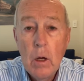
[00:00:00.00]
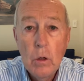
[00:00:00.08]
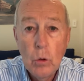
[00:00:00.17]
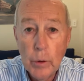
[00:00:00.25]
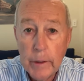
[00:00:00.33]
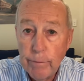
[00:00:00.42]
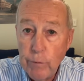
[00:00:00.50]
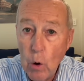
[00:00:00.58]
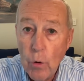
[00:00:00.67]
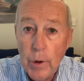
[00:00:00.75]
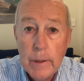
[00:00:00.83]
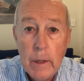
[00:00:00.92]
Looking
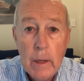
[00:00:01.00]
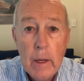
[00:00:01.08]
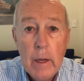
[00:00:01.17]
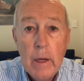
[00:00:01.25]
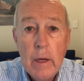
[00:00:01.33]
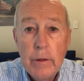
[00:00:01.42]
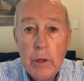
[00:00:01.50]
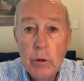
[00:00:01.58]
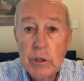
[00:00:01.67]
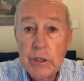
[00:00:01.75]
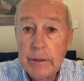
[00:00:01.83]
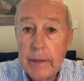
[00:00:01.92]
forward, there
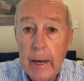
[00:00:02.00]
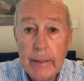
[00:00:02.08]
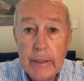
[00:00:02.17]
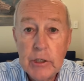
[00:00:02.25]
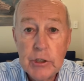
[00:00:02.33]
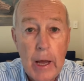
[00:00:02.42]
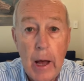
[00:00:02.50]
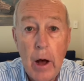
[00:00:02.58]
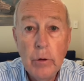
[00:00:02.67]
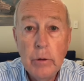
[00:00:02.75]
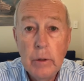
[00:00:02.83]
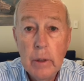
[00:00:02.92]
isn't any
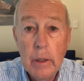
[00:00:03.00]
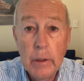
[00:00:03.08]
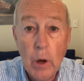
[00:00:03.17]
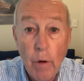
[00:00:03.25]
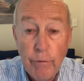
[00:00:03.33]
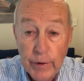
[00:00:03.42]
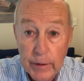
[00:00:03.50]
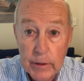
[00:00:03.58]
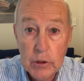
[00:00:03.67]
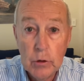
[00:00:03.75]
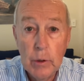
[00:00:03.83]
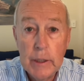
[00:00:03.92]
sound and
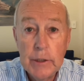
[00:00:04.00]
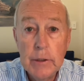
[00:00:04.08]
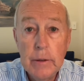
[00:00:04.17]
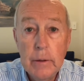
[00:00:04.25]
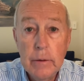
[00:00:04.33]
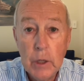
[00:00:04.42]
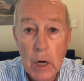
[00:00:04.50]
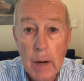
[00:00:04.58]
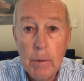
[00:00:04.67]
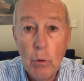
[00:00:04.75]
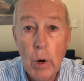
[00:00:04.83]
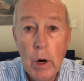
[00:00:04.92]
obvious reason that I'm
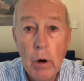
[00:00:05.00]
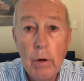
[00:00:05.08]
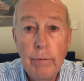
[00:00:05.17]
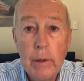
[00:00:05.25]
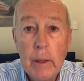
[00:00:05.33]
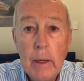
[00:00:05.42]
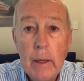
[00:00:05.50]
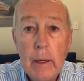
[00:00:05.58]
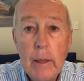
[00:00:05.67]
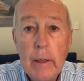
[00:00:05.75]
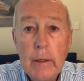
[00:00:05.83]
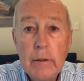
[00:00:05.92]
aware of
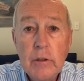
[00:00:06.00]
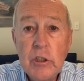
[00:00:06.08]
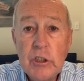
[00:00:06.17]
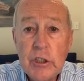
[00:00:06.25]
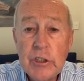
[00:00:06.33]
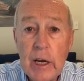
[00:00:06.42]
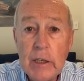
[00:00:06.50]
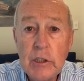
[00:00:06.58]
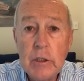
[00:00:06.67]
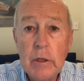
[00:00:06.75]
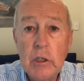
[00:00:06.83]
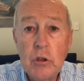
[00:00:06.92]
to suggest
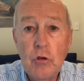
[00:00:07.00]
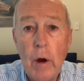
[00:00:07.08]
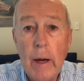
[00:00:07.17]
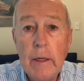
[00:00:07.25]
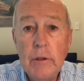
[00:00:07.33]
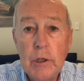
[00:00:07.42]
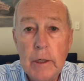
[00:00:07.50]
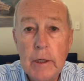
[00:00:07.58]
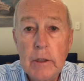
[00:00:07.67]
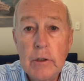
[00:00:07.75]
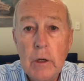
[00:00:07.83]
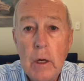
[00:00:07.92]
that Australian
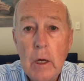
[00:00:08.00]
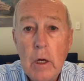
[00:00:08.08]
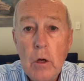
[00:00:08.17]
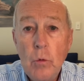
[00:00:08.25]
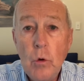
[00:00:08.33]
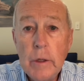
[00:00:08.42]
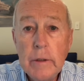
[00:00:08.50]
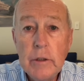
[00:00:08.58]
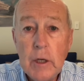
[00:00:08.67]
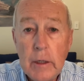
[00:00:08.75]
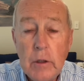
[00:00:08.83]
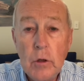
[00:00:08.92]
shares will
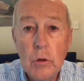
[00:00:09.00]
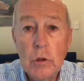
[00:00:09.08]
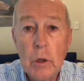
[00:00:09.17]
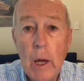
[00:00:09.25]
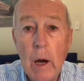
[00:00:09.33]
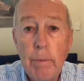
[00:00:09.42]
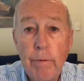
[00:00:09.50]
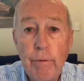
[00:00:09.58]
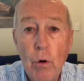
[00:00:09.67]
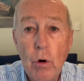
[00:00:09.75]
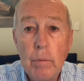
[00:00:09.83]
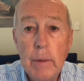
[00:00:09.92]
continue to
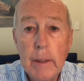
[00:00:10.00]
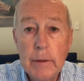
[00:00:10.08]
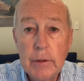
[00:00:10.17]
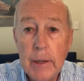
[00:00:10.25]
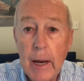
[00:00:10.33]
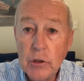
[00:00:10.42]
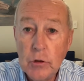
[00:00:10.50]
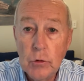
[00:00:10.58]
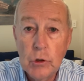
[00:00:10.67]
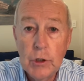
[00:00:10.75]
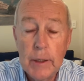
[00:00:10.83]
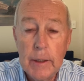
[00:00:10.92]
outperform international
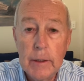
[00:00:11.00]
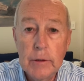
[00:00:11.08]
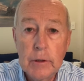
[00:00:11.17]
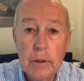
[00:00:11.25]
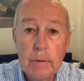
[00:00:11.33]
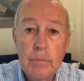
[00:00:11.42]
shares.